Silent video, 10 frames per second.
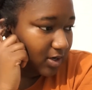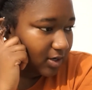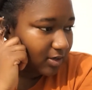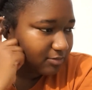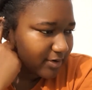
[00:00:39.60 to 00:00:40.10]

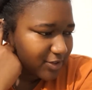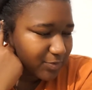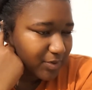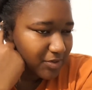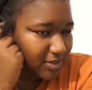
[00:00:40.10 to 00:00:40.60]
I was
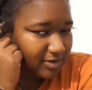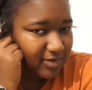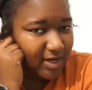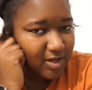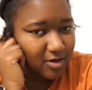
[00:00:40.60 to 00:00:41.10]
supposed to have
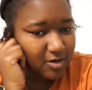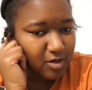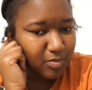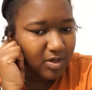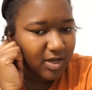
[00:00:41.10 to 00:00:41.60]
gotten
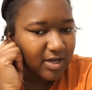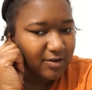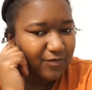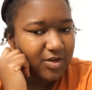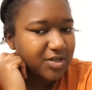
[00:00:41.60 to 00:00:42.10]
up and kind
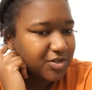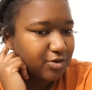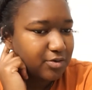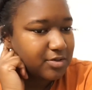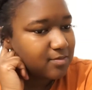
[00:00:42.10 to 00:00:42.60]
of finished
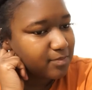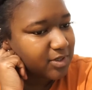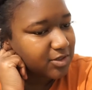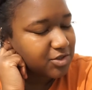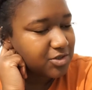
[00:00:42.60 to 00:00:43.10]
doing some
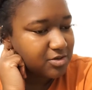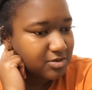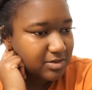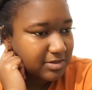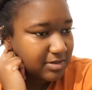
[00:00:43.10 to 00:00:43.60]

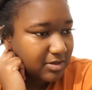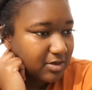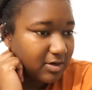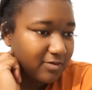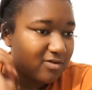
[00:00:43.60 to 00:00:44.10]
pictures
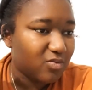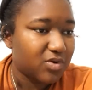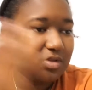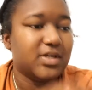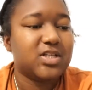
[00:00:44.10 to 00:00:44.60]
from one
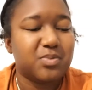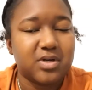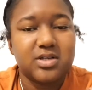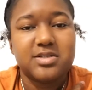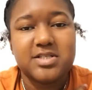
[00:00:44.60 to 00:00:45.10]
of the
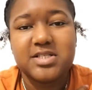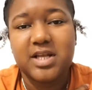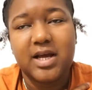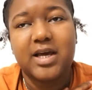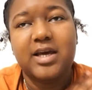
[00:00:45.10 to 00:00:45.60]
experiences that
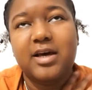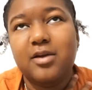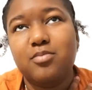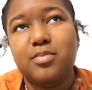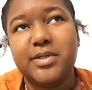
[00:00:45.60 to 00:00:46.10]
I
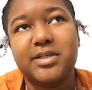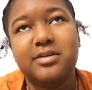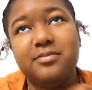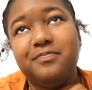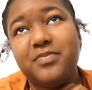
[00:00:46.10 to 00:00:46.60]
had,
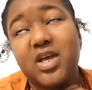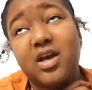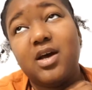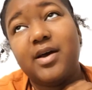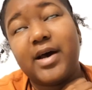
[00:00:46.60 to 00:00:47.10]
but
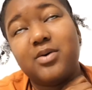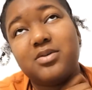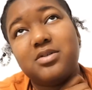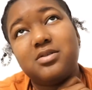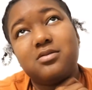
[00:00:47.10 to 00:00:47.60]
I
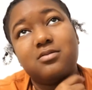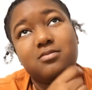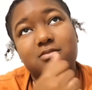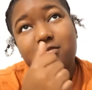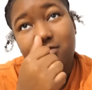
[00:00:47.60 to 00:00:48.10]

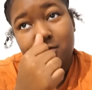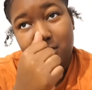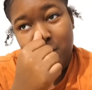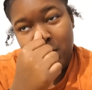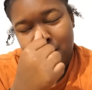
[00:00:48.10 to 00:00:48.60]

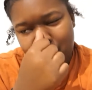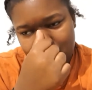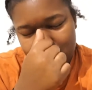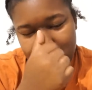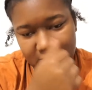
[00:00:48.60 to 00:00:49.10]

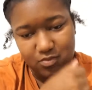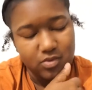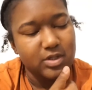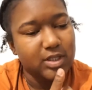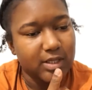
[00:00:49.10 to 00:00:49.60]
fell asleep
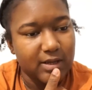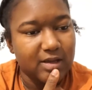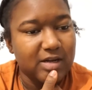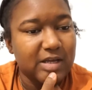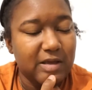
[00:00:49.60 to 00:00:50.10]
really
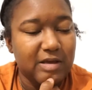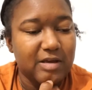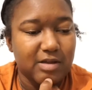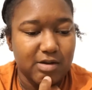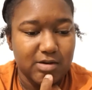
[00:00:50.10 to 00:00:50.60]
late,
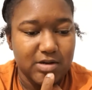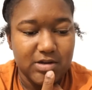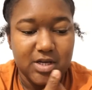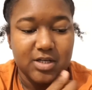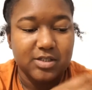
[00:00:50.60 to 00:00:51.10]
and
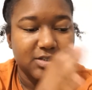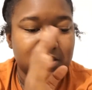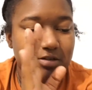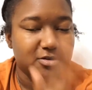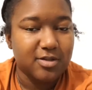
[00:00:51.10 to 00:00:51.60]

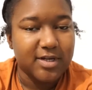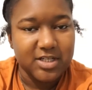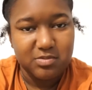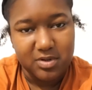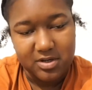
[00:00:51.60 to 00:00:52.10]
to do that
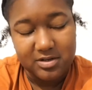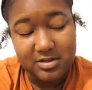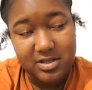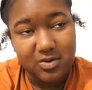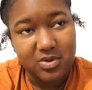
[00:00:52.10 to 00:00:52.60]

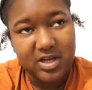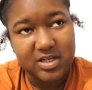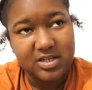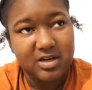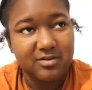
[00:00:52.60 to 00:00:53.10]
experience, I would have
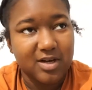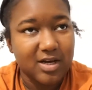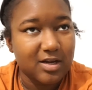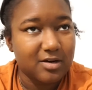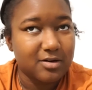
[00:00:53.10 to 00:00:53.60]
to have
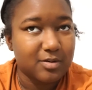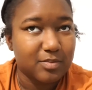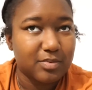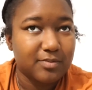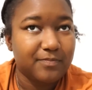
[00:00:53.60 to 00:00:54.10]
gotten up.